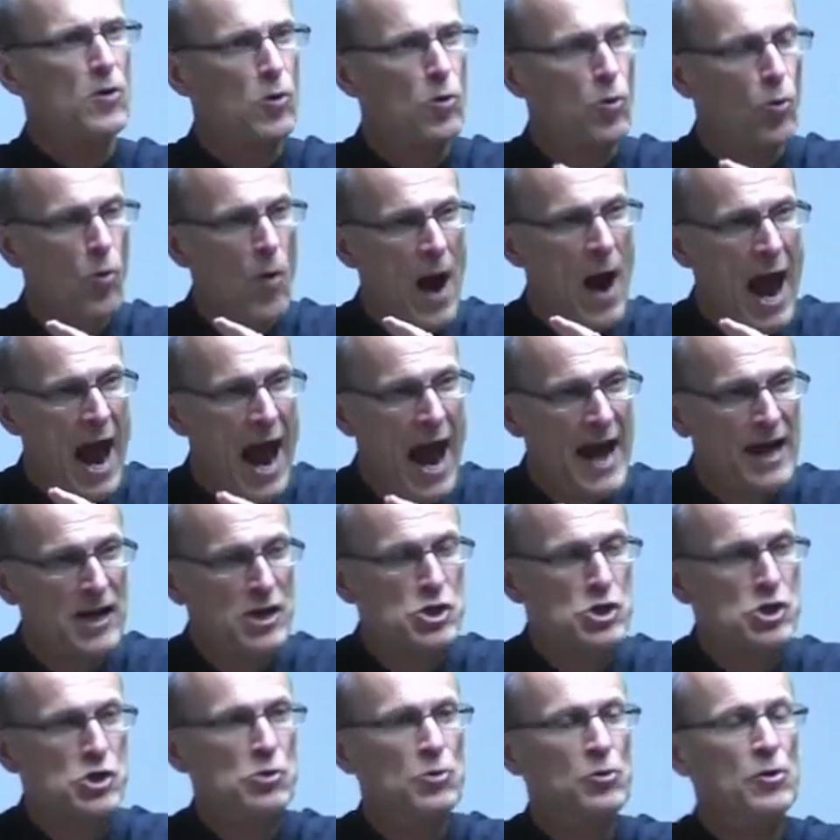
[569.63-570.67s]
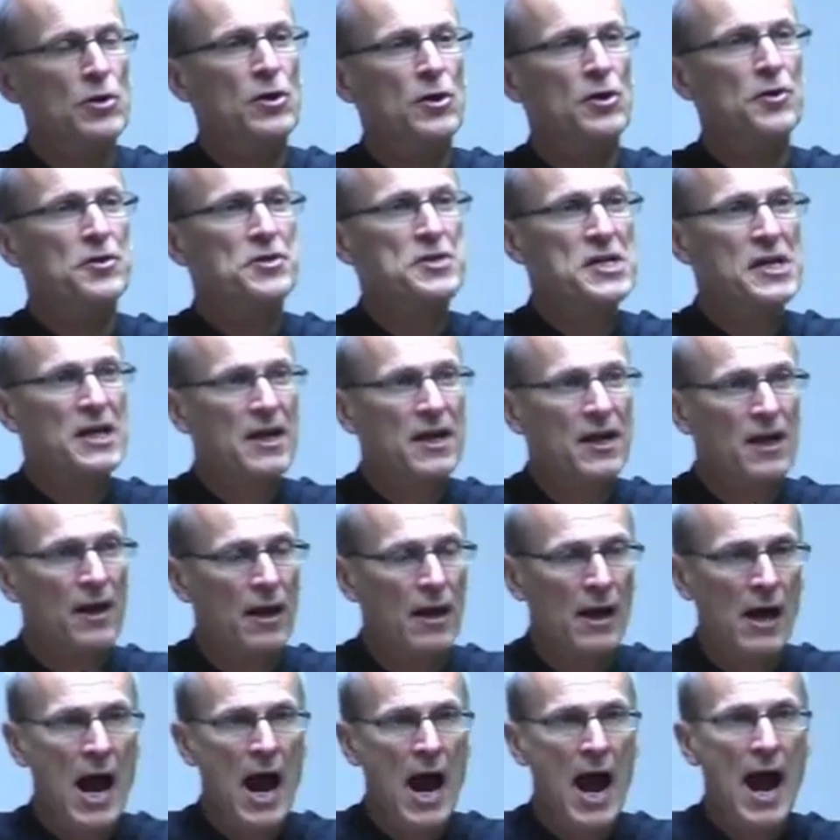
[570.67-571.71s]
gradual
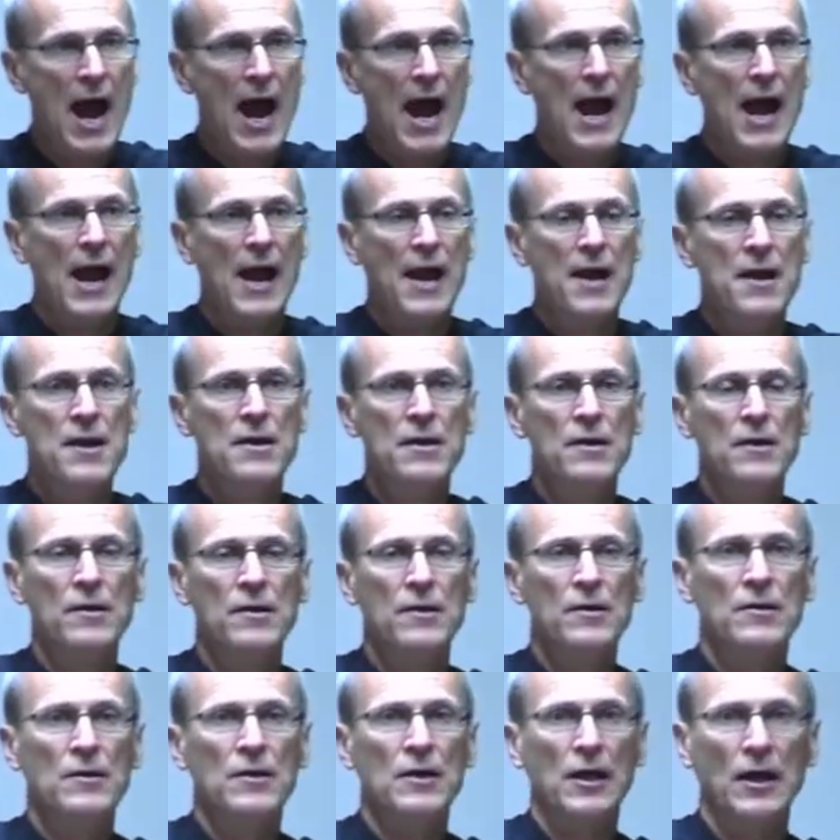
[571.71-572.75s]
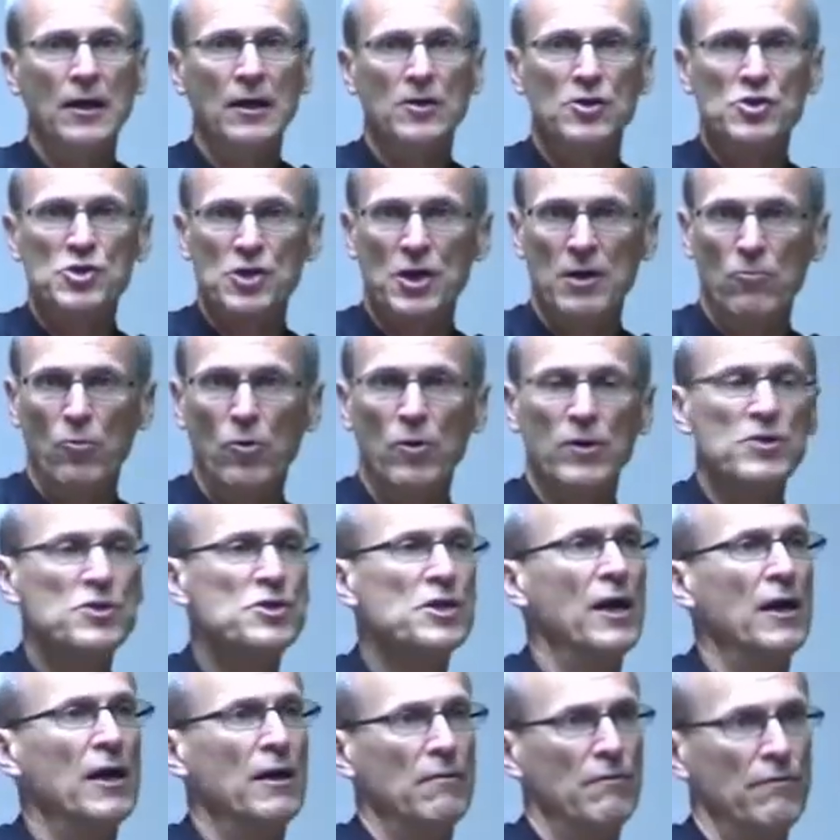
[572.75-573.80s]
decline in someone's
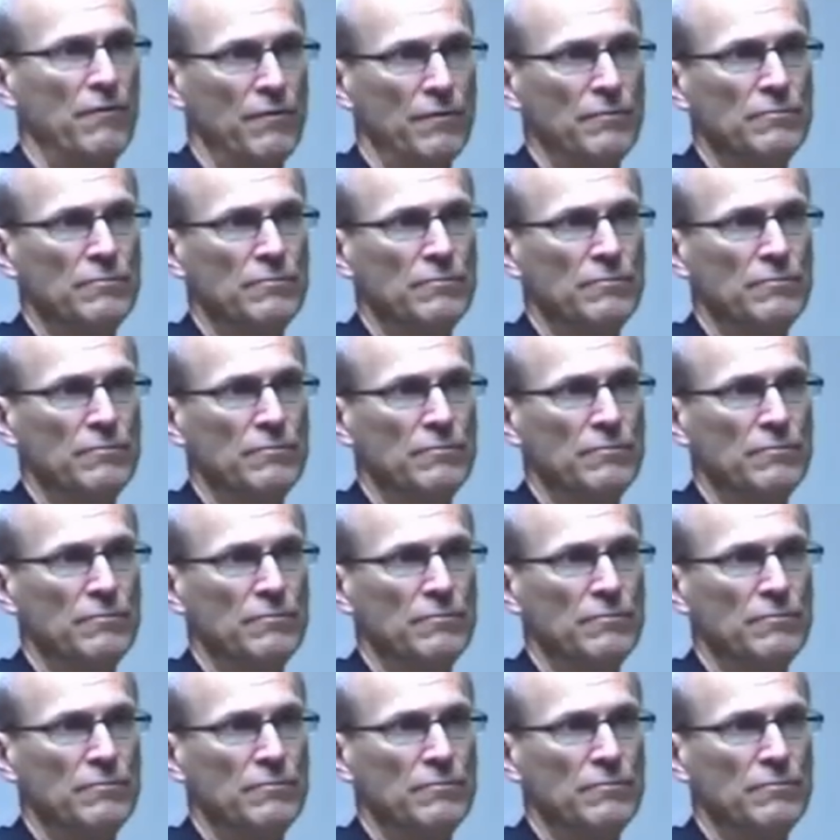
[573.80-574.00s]
health.